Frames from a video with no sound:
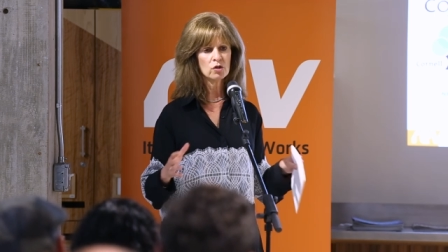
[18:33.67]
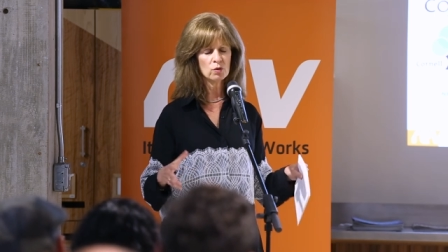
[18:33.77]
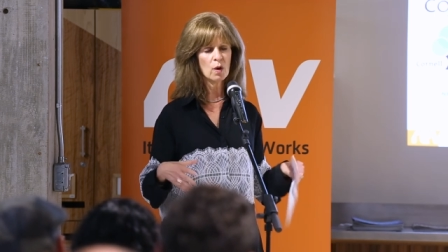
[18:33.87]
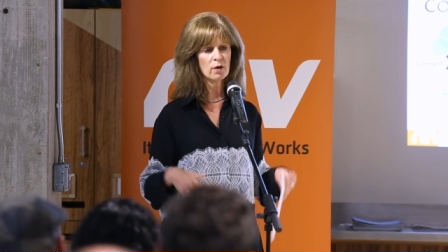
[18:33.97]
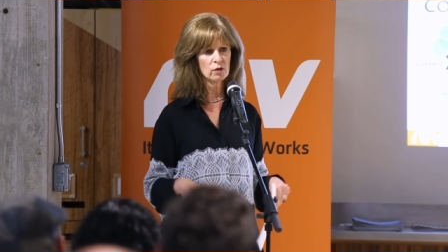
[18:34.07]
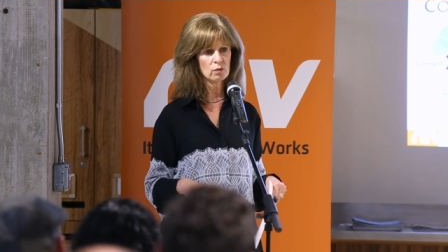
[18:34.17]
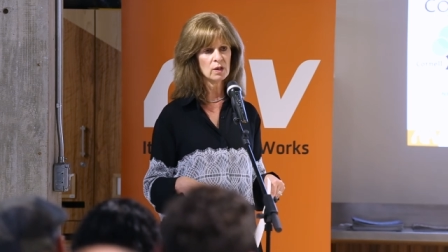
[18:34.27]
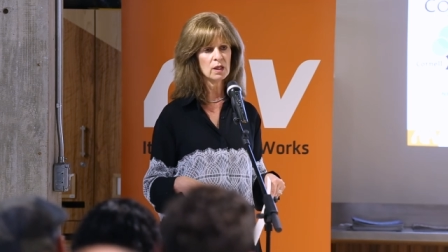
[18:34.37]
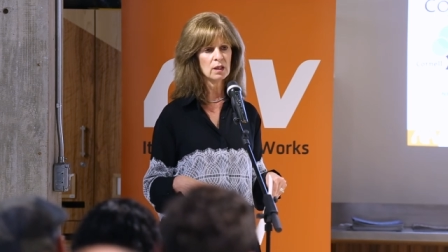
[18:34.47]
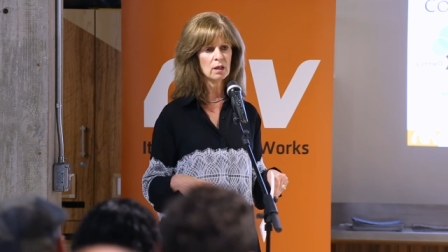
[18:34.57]
to our
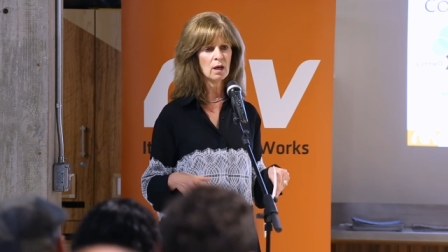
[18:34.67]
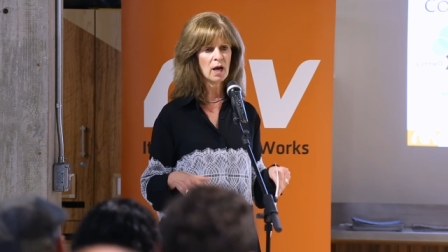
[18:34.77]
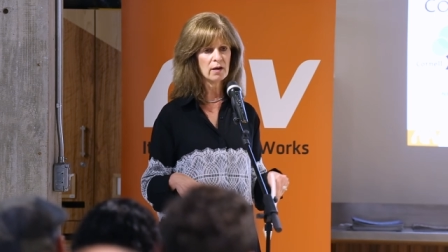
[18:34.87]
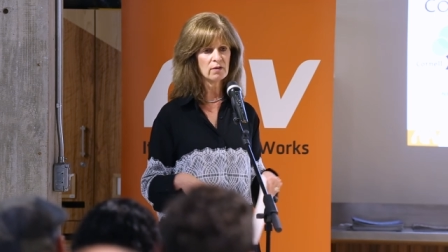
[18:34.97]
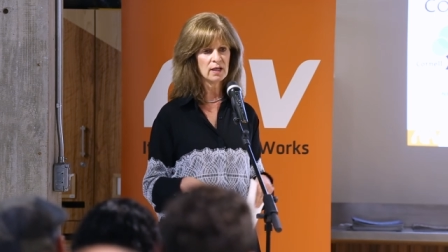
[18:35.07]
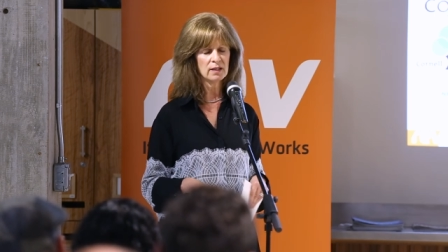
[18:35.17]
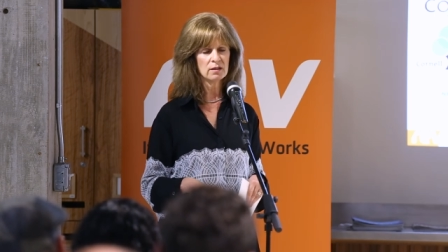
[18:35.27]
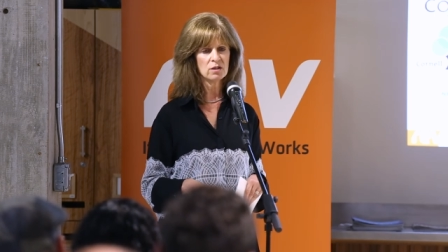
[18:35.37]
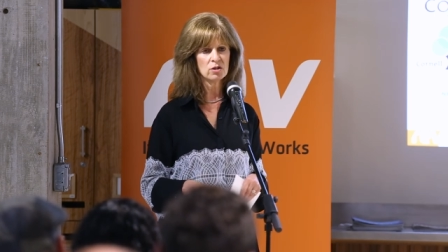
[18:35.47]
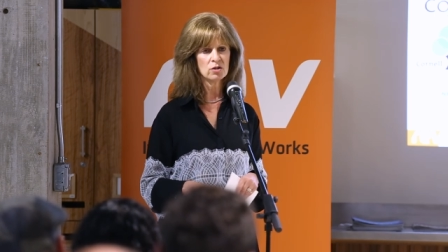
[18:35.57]
three higher ed
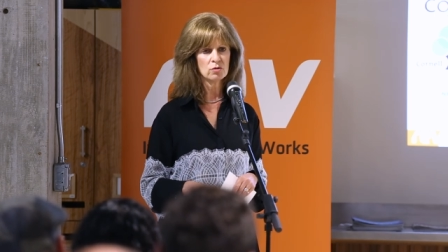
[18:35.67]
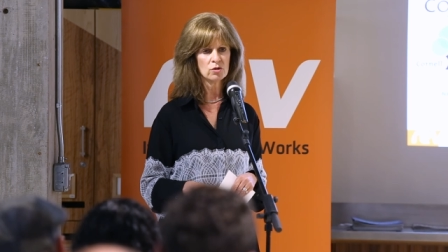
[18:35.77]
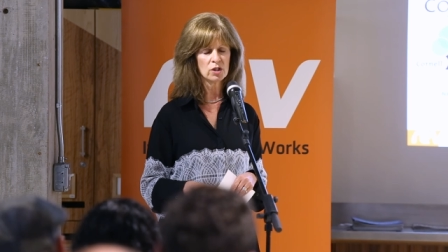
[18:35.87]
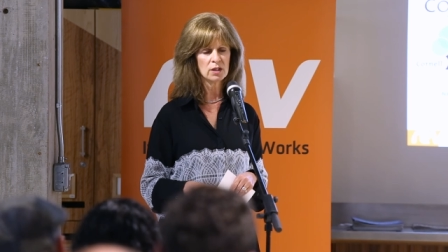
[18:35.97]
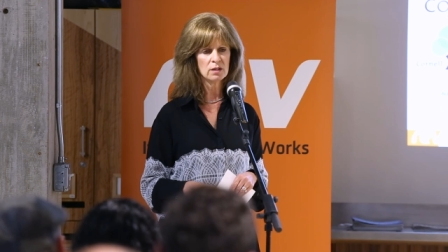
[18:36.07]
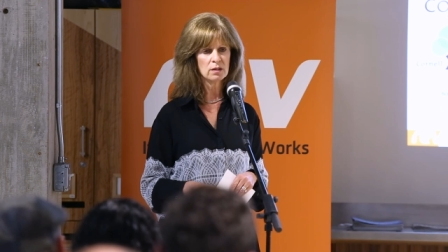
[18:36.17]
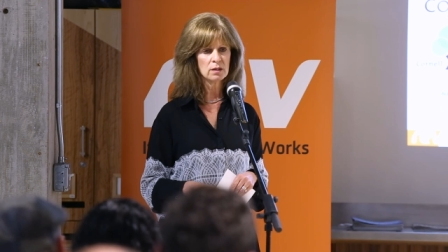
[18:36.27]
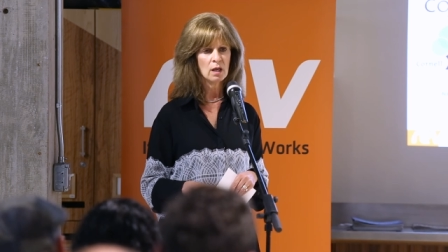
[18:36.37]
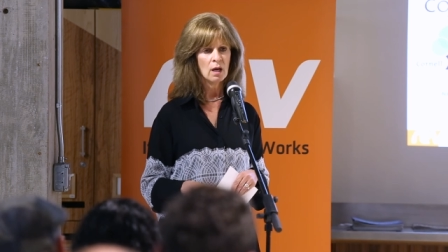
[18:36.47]
institutions.